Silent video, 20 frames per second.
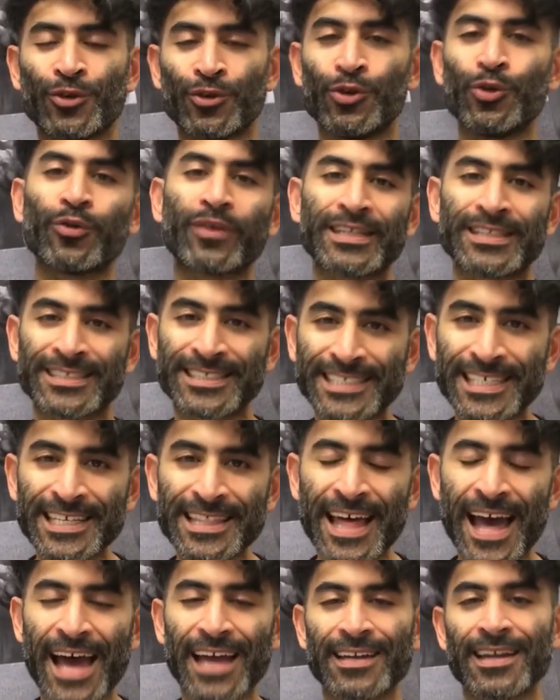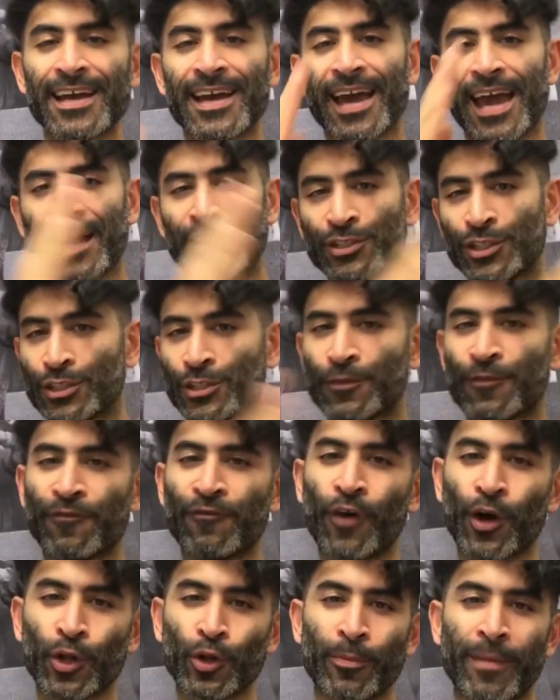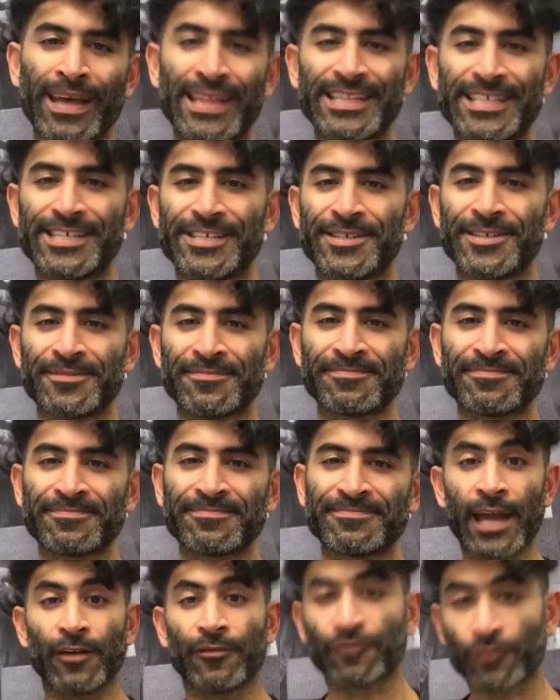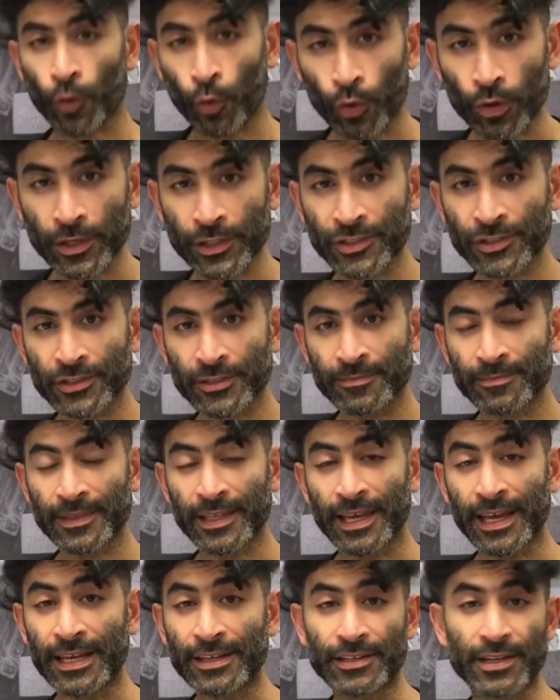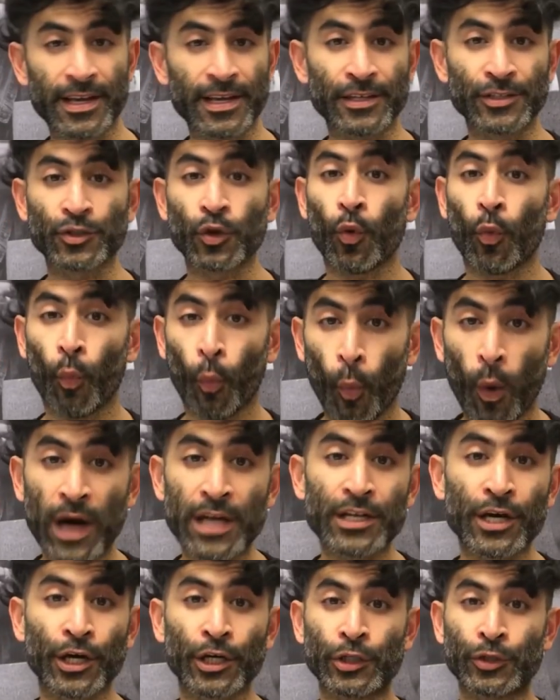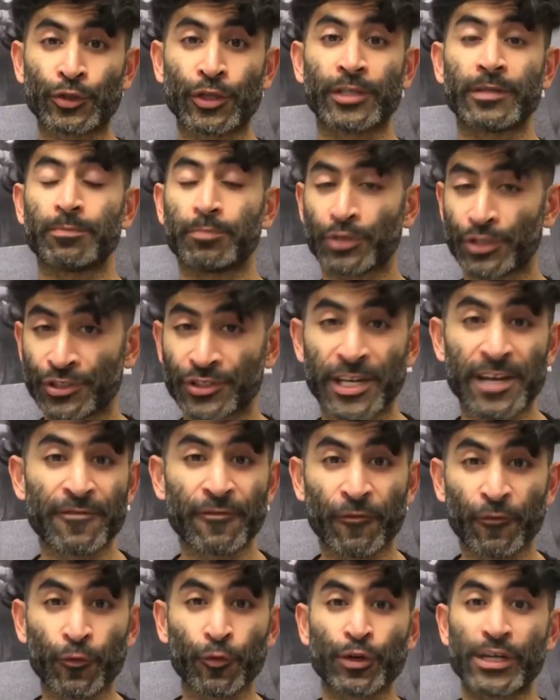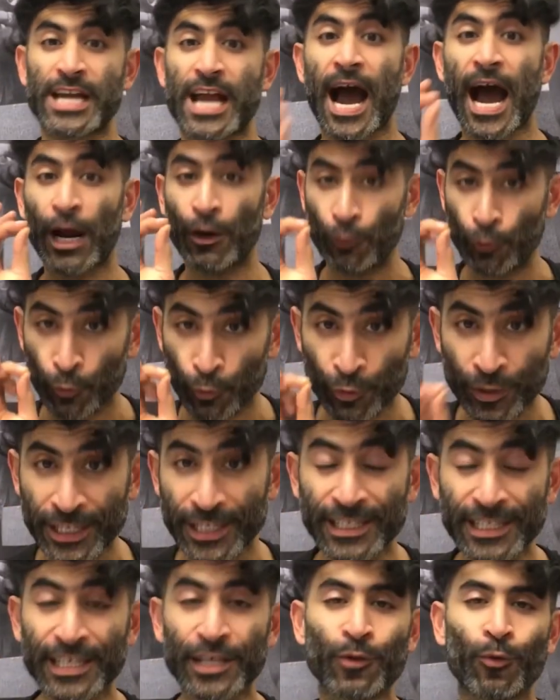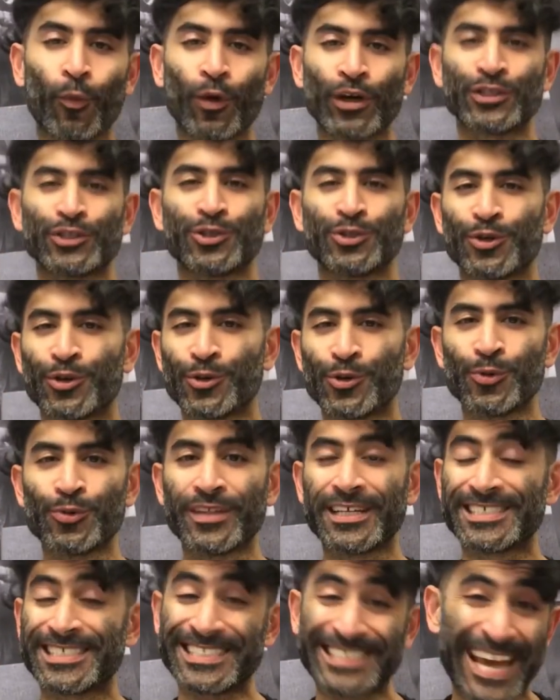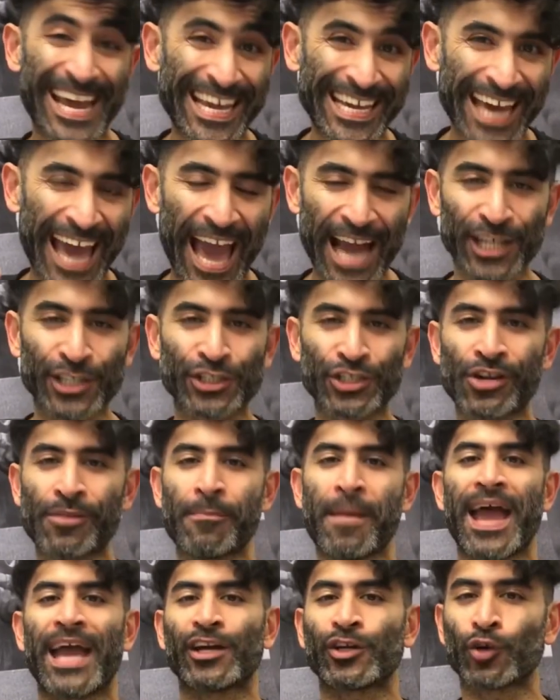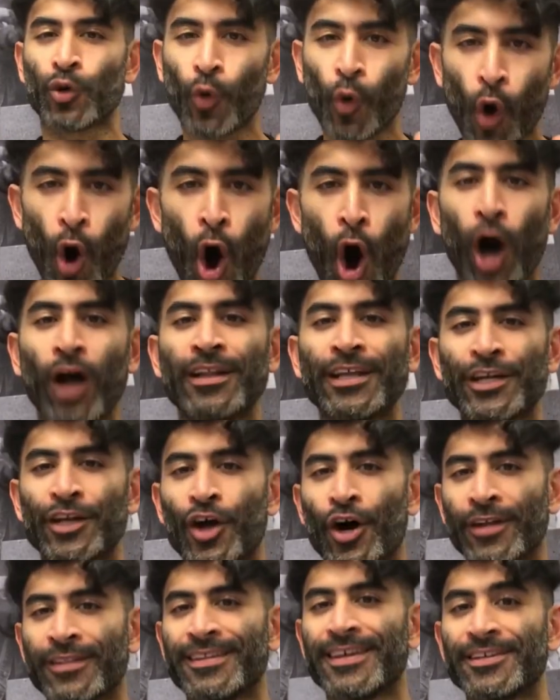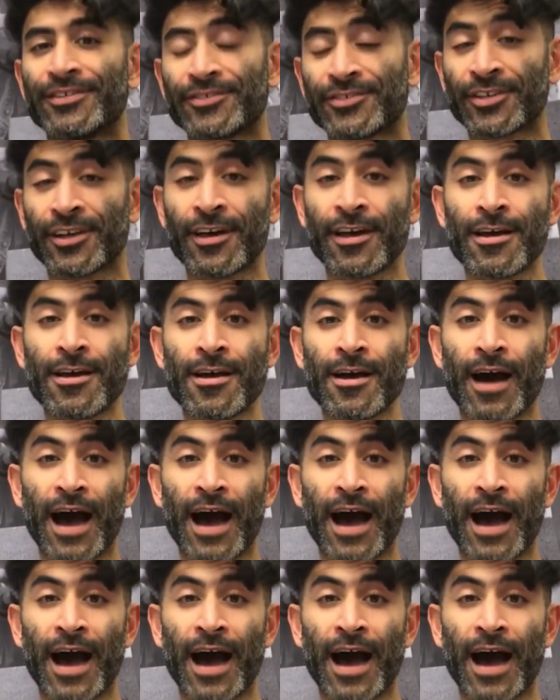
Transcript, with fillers: So you can see that and just follow my lead. And of course, it is 100% free. I really want you to do this. Take action, man. Go all in on this.